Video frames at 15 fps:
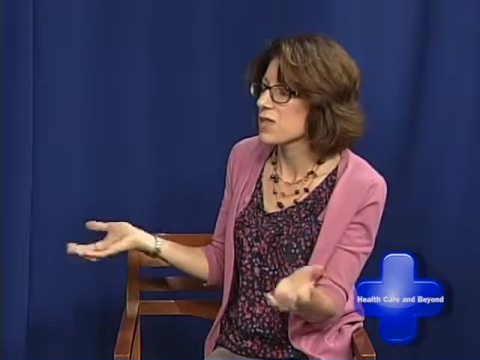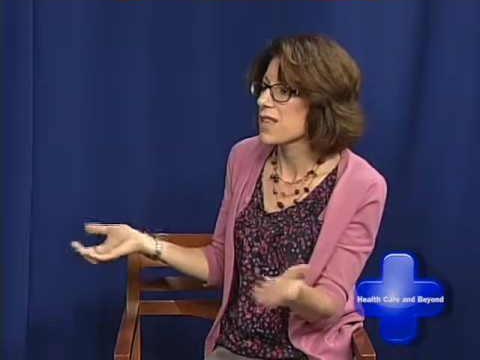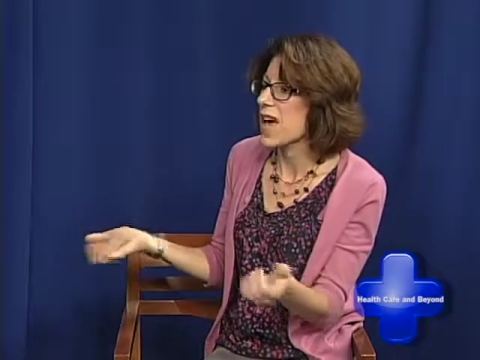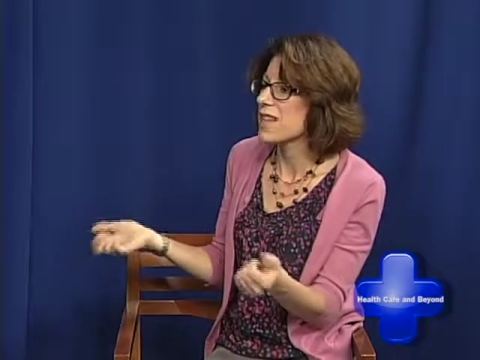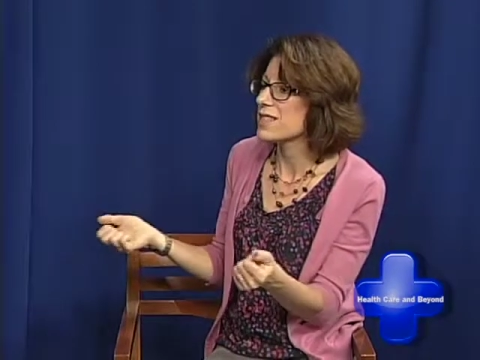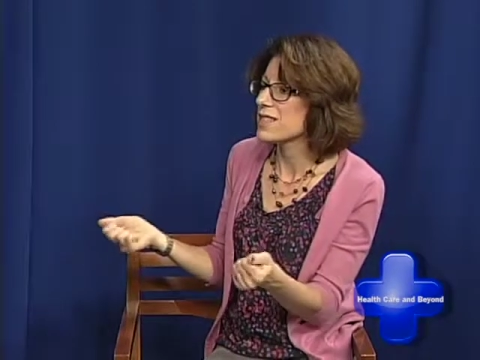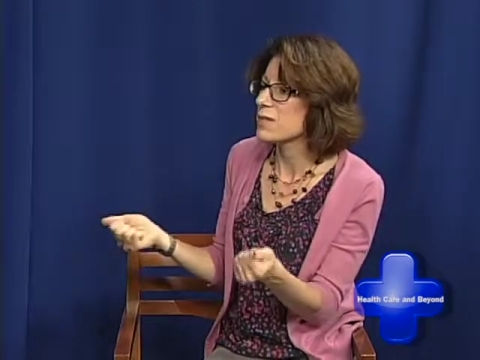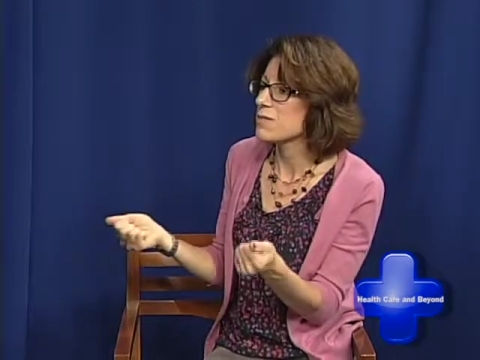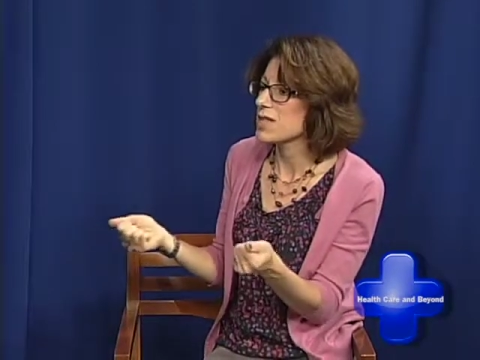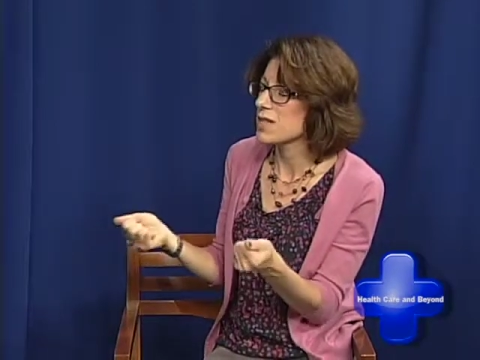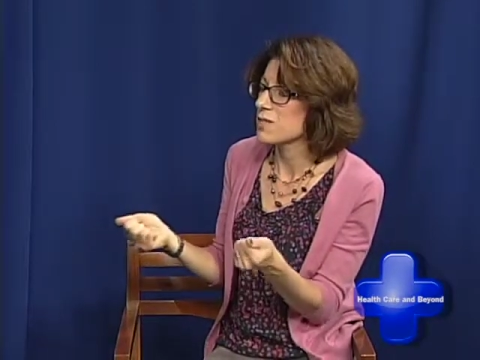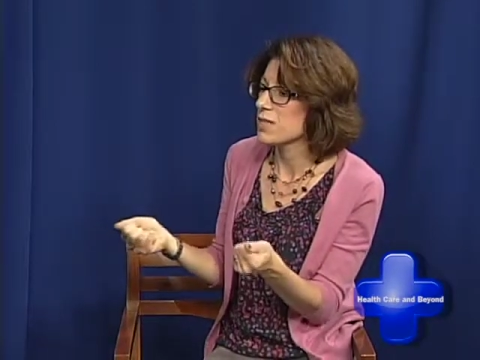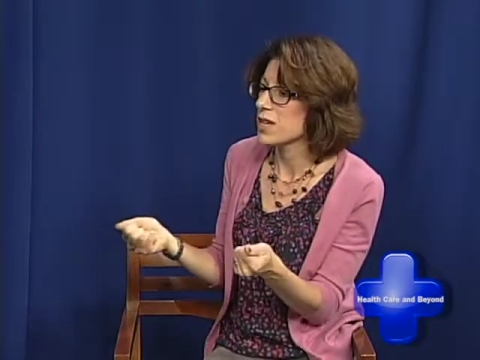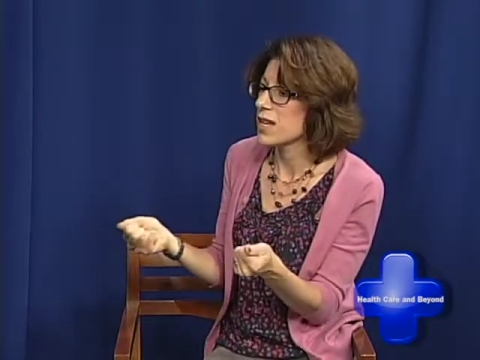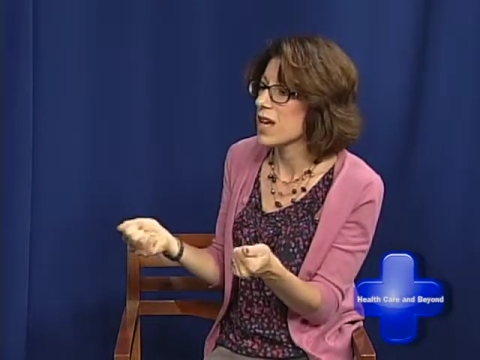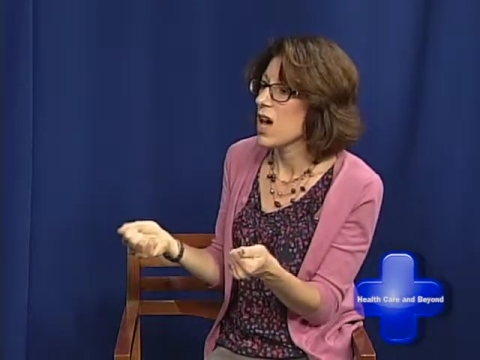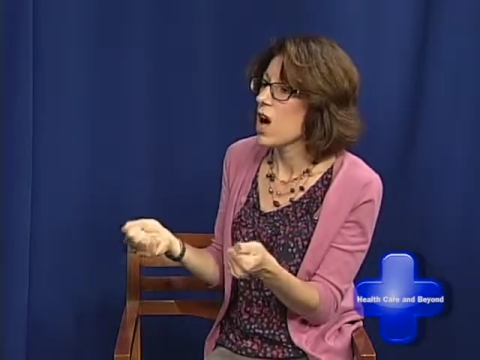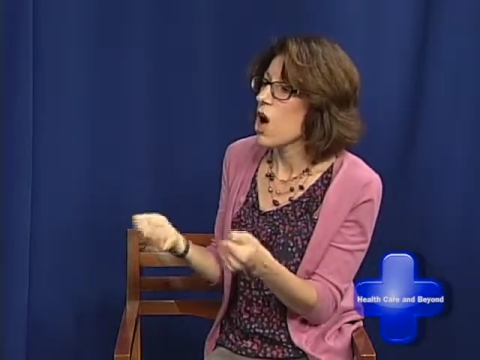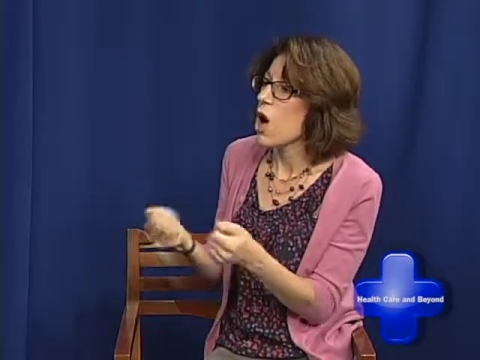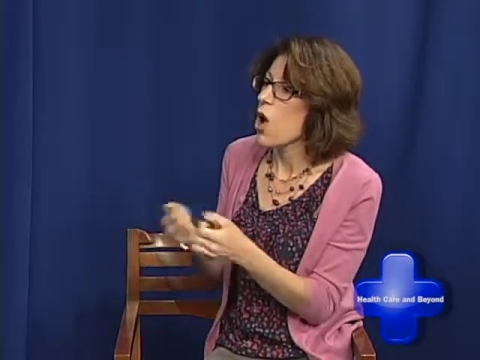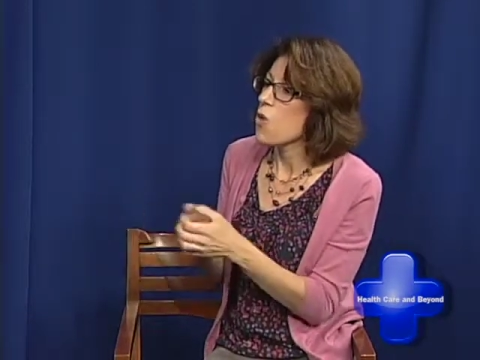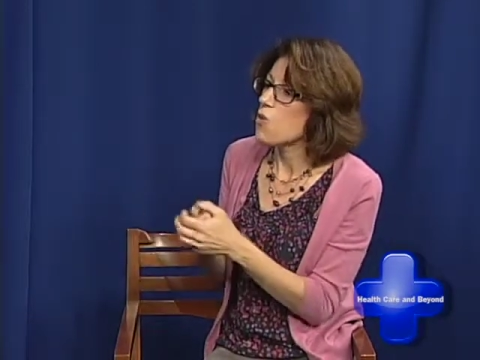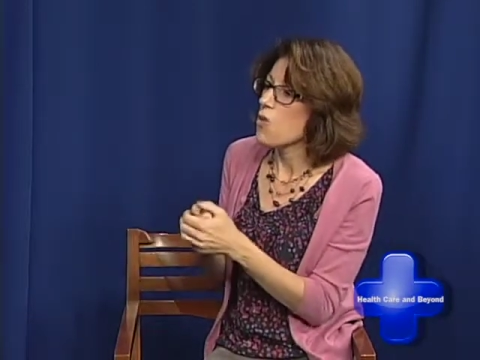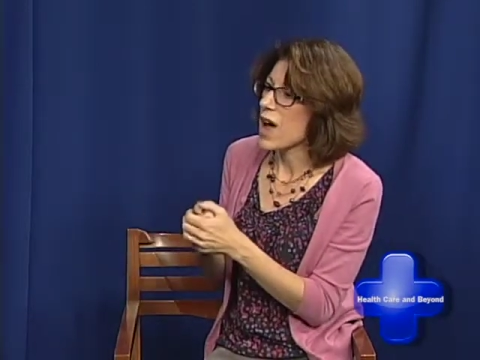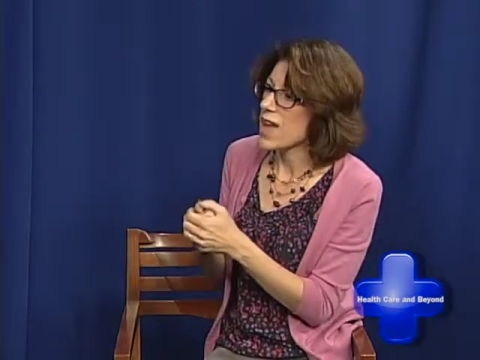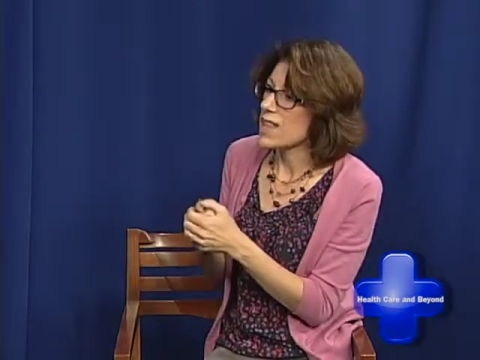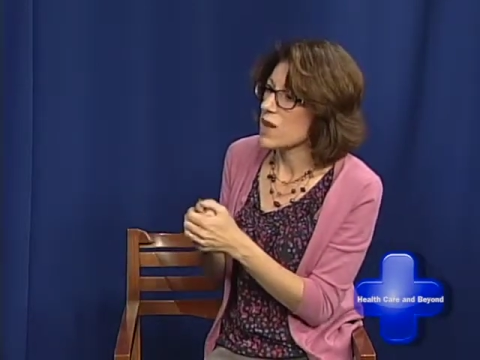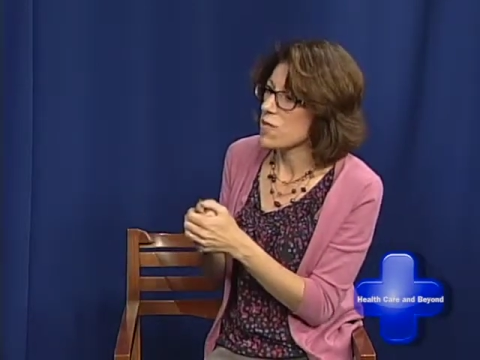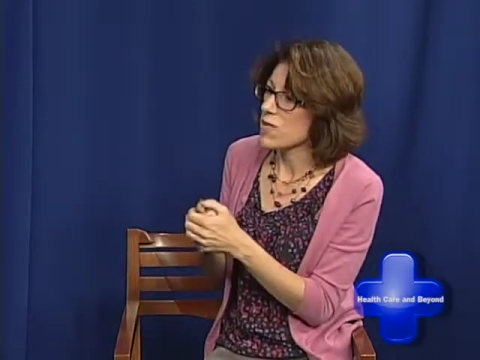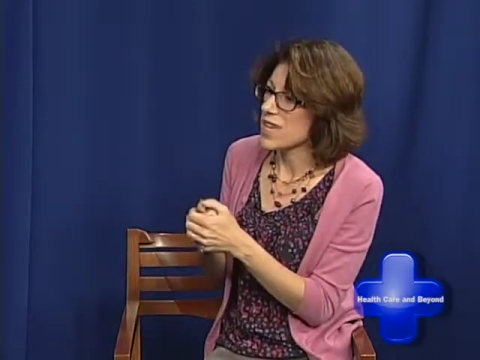But that right. seems to be a
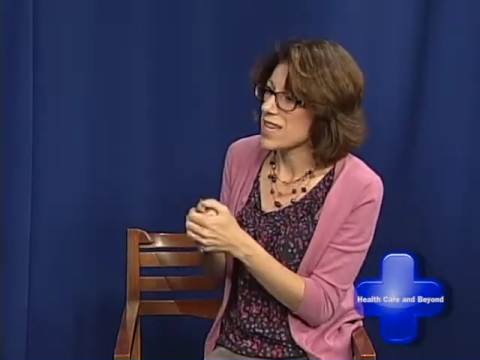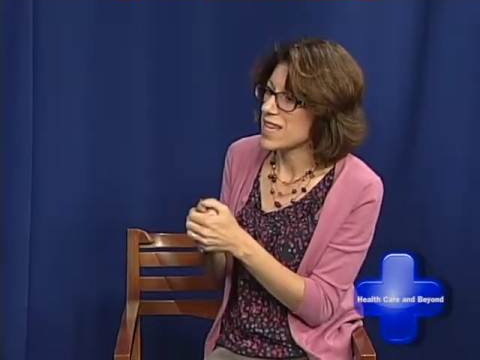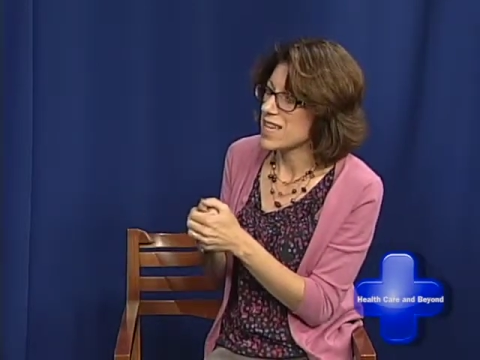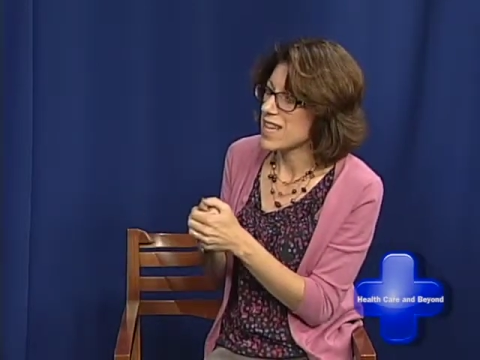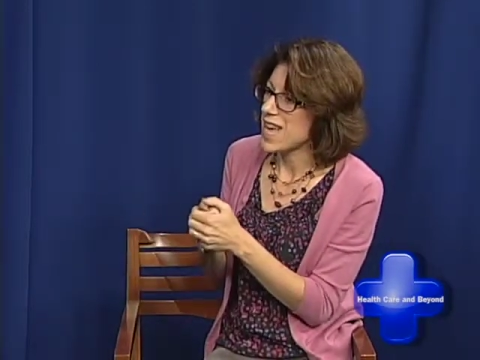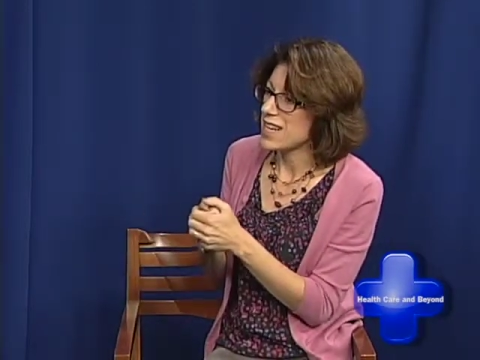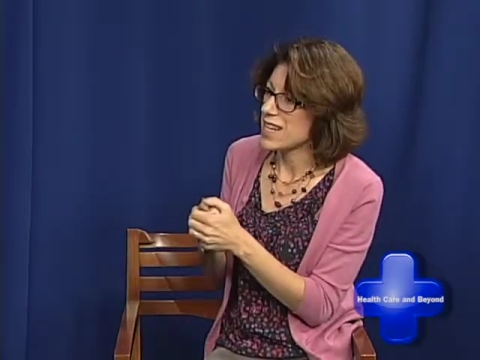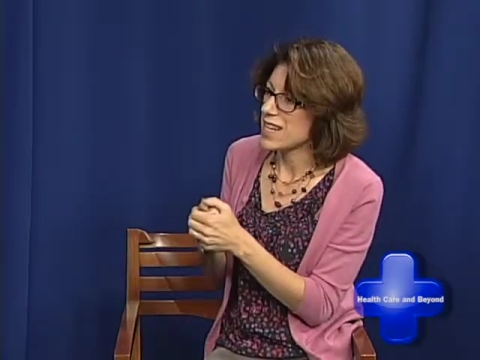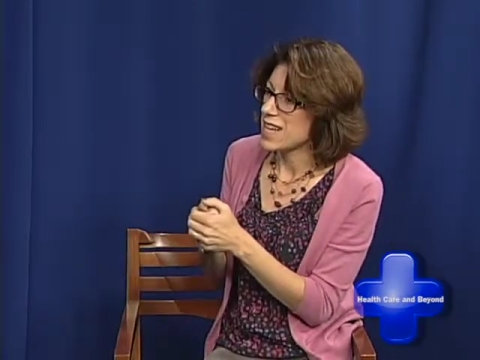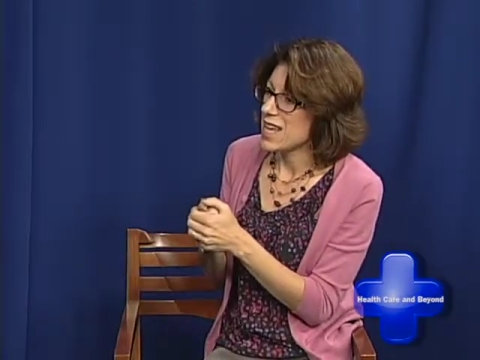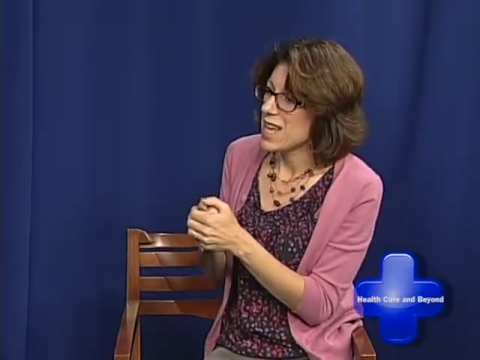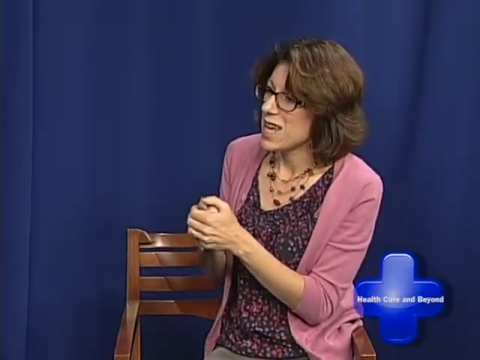way that we can get it